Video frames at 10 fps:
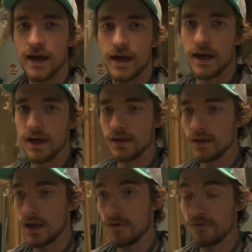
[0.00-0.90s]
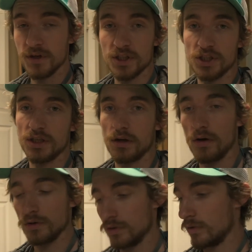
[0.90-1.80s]
and finishing
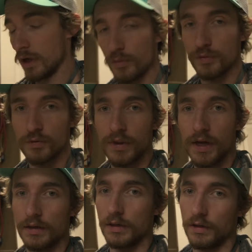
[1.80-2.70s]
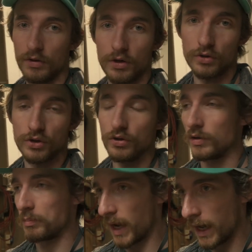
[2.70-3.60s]
also helps with that. Any clear coat you're doing
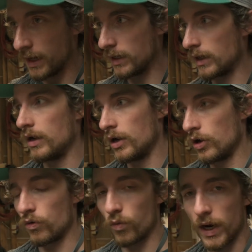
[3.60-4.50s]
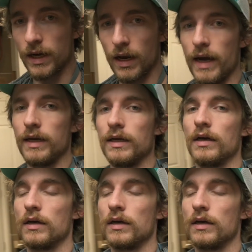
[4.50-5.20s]
painting, rake lighting